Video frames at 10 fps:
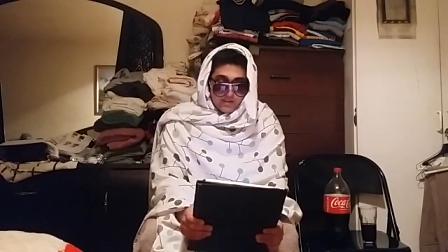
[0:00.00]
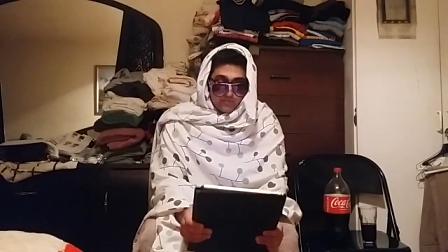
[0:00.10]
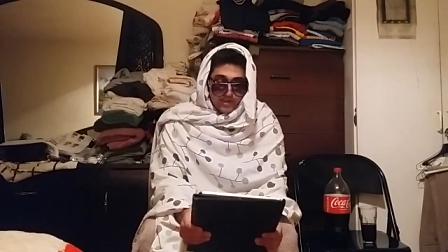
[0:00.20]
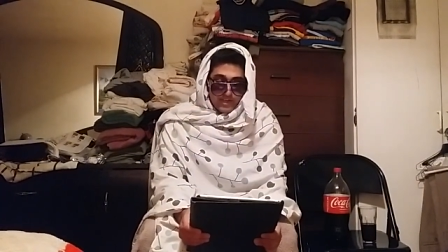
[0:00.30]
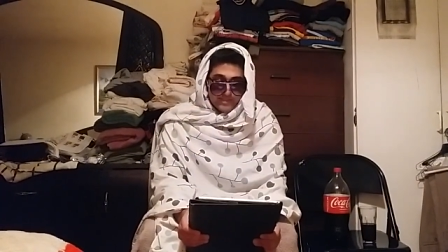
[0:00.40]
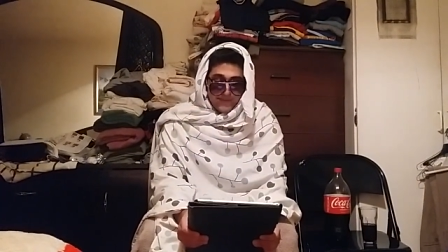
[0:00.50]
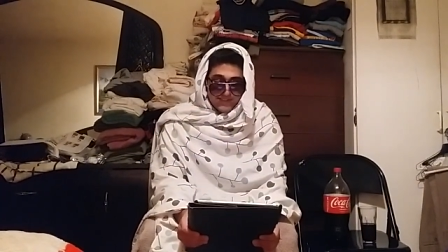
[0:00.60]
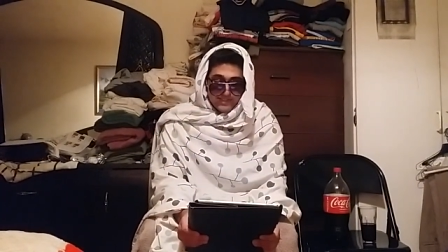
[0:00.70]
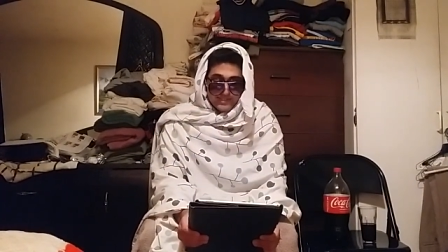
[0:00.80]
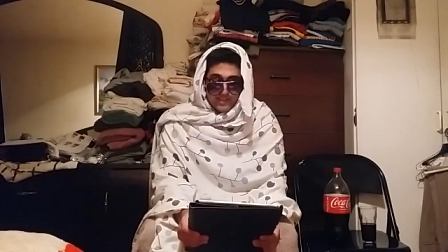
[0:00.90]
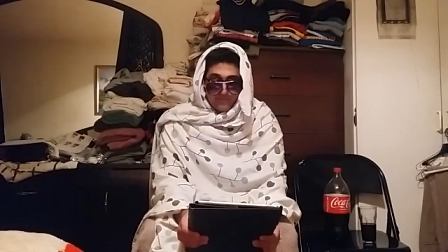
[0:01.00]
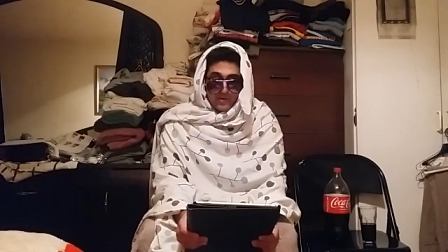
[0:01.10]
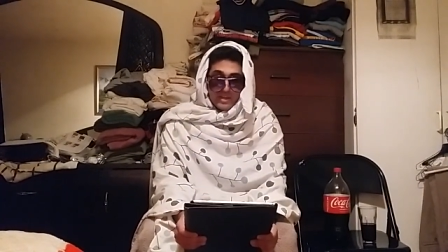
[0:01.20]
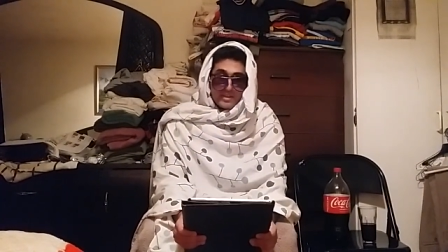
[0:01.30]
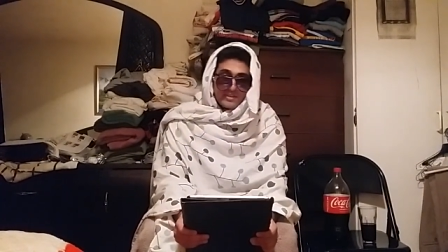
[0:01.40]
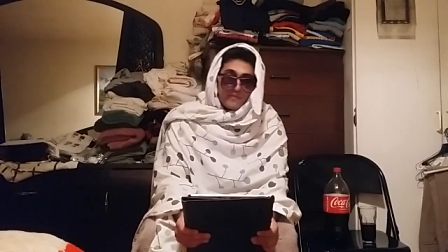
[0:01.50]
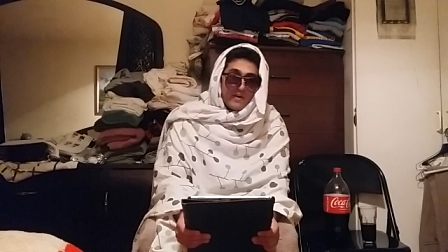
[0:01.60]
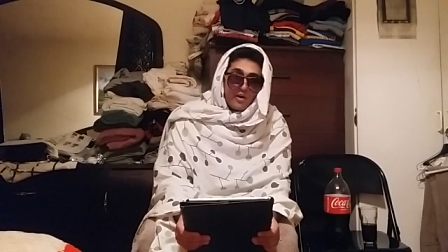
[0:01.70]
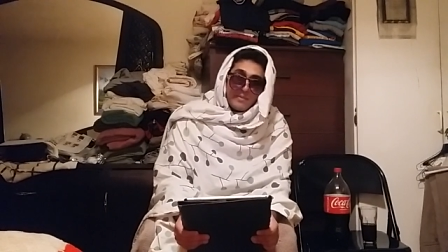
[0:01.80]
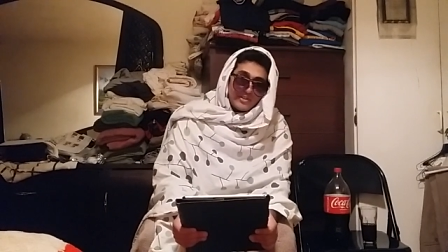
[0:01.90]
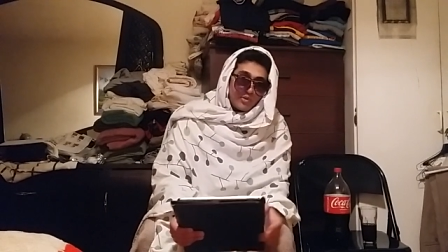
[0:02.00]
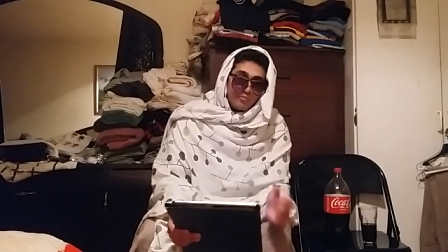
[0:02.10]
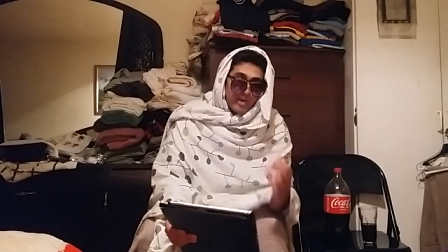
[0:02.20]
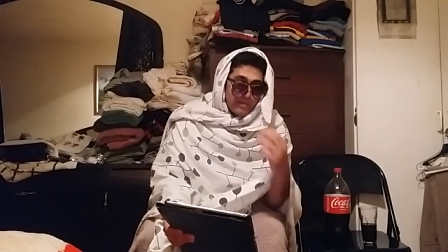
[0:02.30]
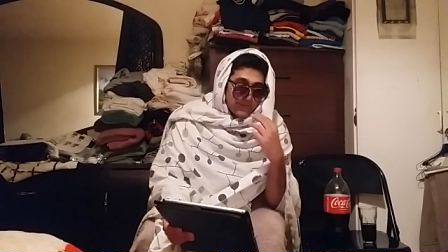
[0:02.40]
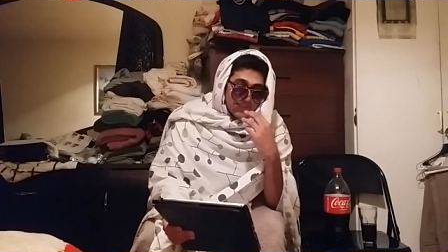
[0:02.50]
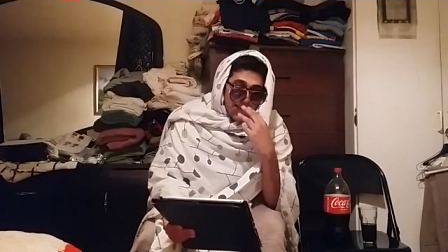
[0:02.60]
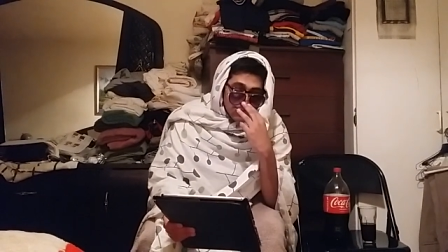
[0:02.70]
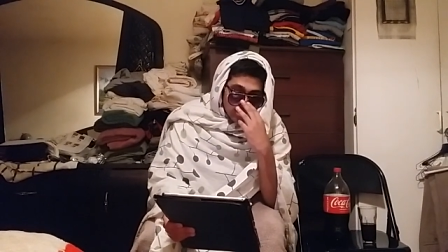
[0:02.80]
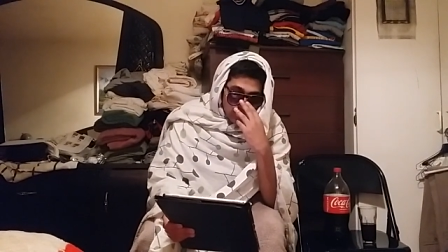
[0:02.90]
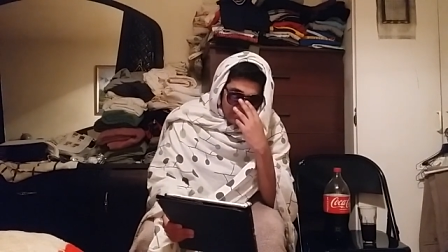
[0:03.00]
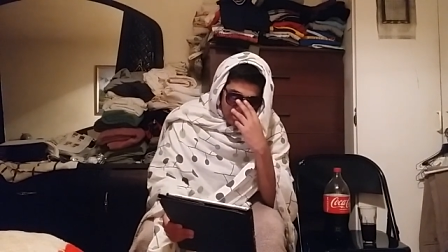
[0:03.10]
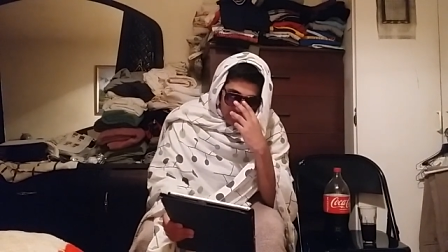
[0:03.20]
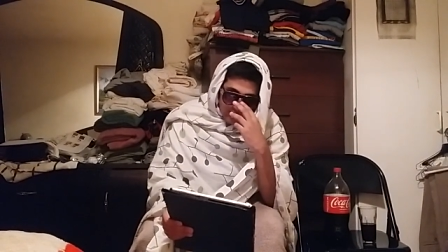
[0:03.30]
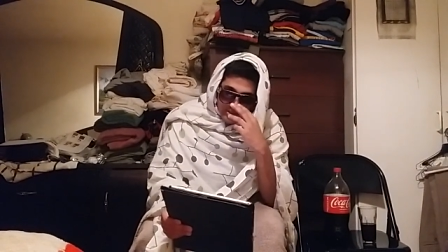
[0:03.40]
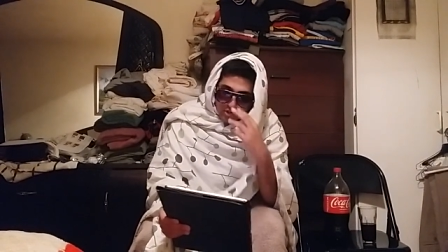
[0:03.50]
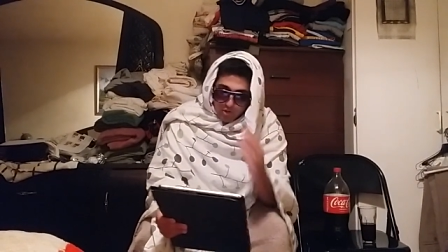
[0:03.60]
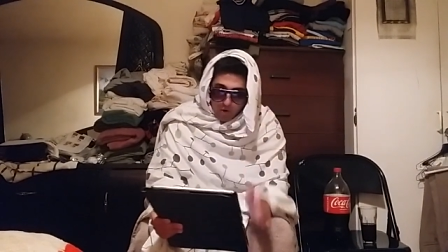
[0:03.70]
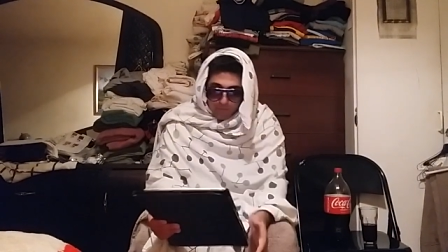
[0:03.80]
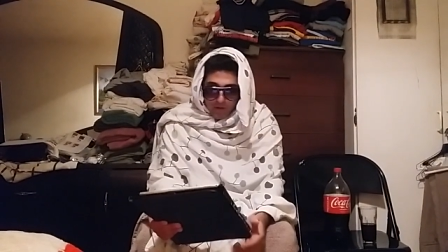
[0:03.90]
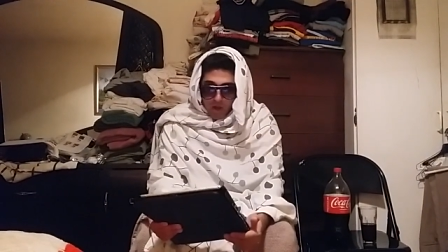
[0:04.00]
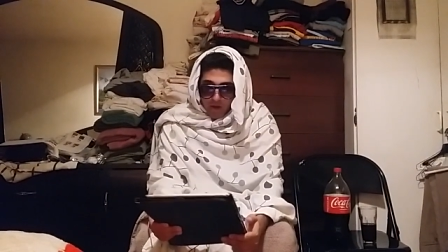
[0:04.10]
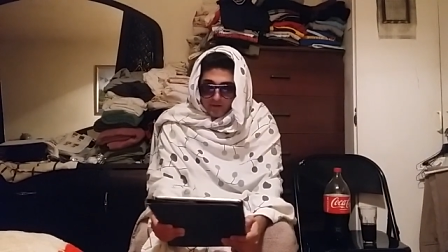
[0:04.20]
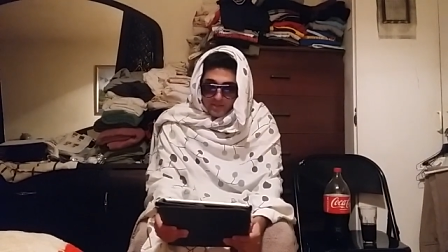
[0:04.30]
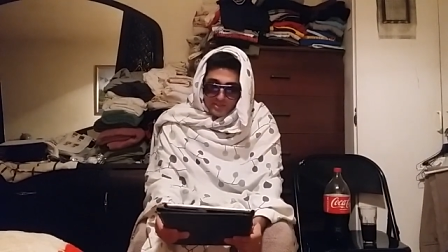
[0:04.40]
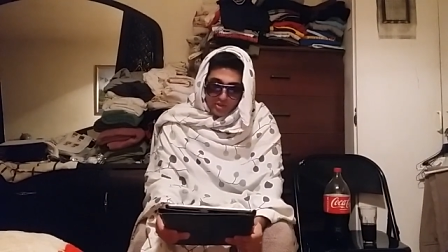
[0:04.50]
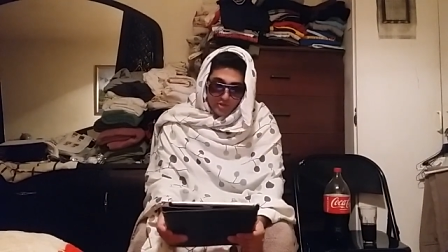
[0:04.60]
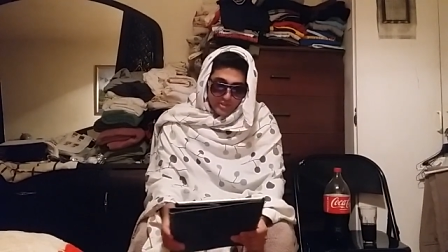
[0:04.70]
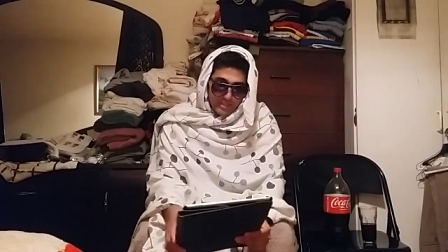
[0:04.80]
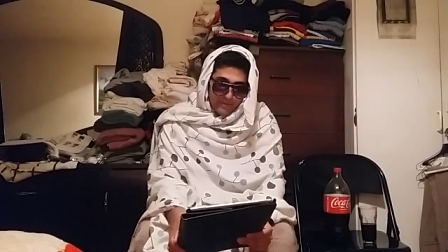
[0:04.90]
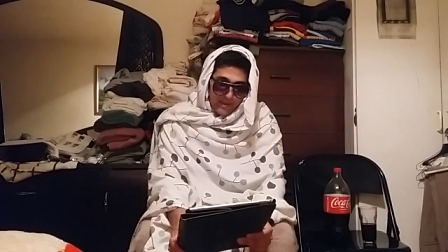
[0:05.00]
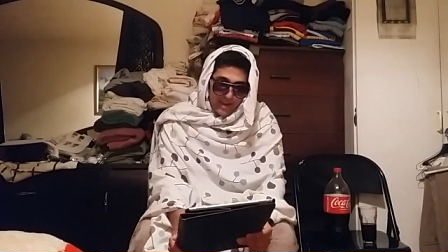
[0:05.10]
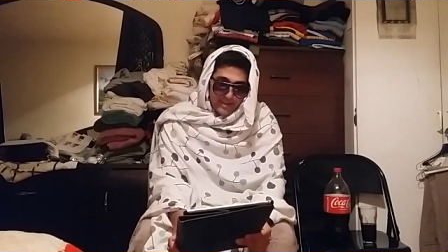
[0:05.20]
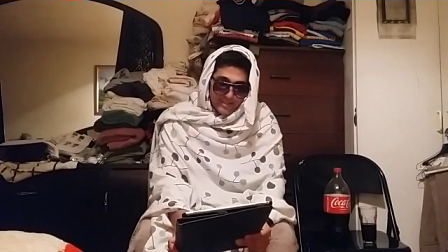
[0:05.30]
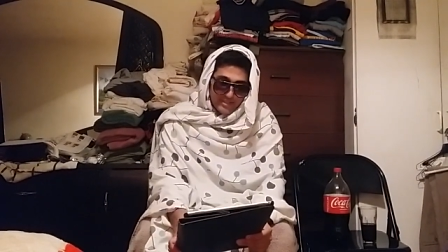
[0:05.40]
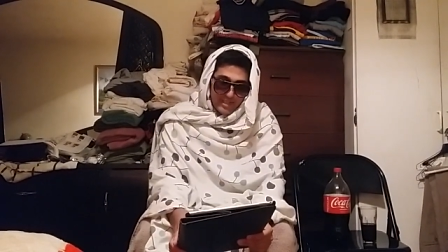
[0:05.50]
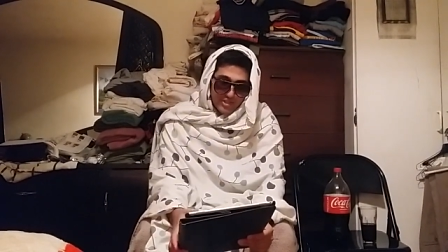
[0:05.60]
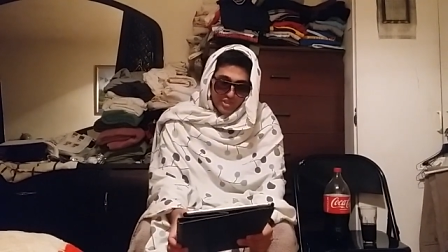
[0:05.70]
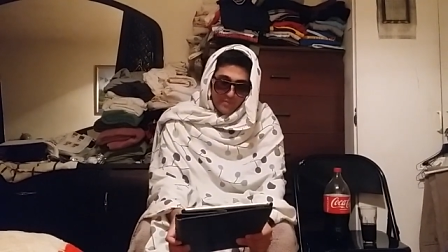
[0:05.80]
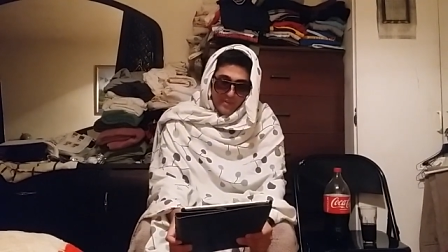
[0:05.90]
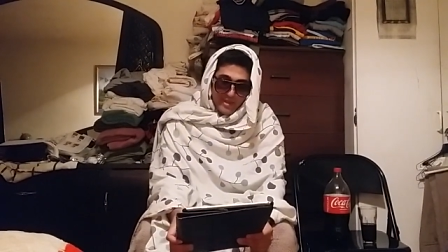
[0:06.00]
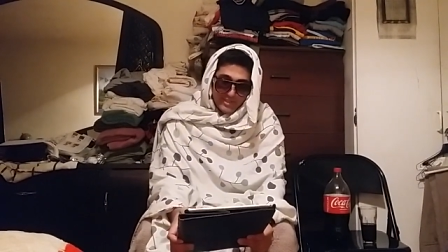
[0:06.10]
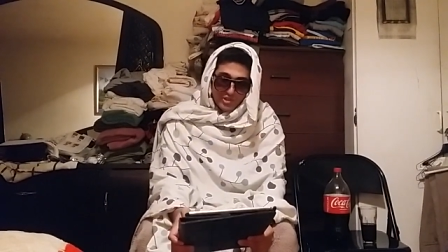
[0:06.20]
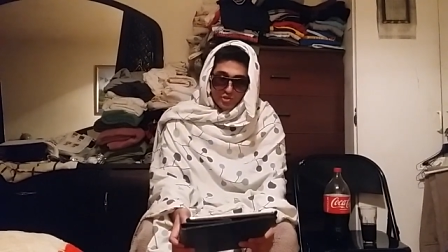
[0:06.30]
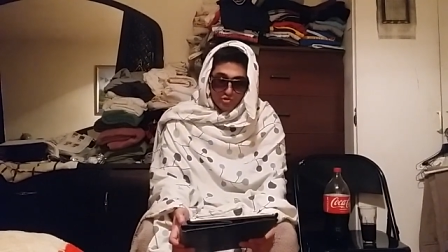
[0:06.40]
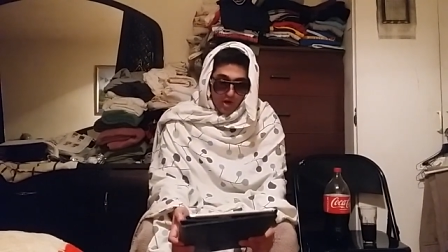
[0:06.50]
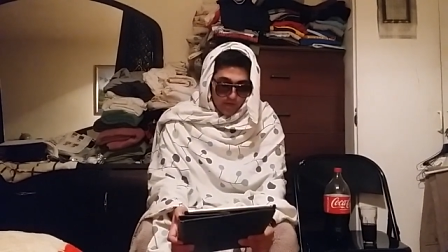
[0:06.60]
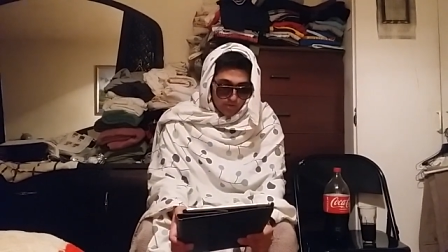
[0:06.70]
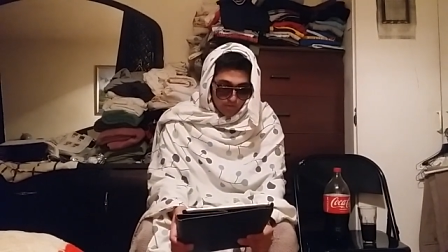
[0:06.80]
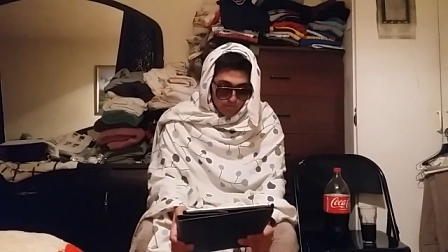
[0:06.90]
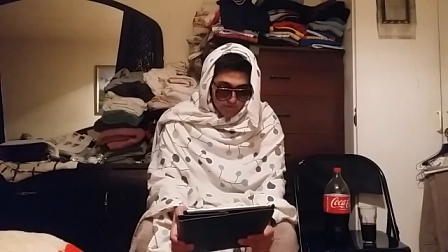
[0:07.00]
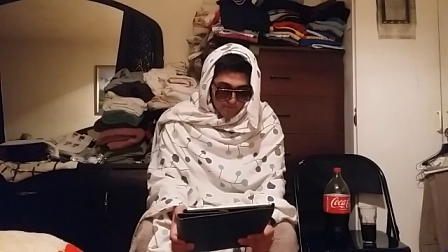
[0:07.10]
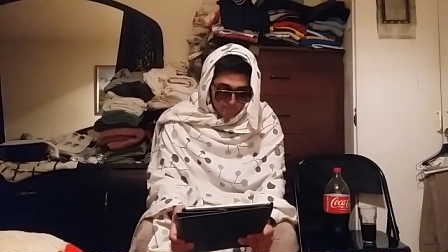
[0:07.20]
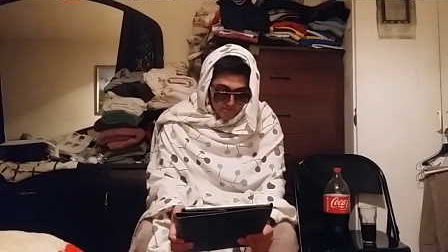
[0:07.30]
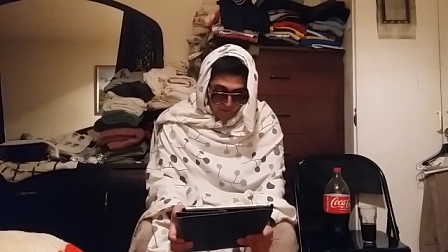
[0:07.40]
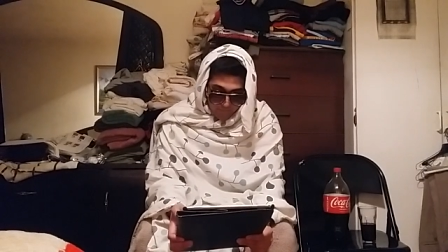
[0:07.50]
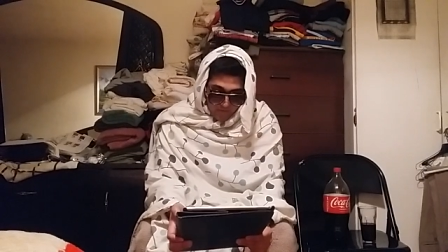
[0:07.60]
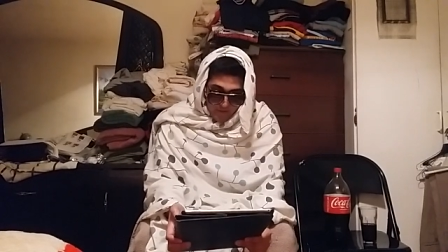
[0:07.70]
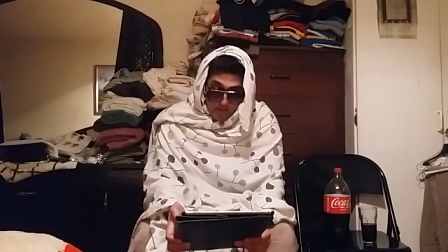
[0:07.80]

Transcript: What do you expect? This is a fucking developmental brand, but a lot of stupid shit still going on. It's still the same gay NXT shit, but at least they're trying to do some stuff.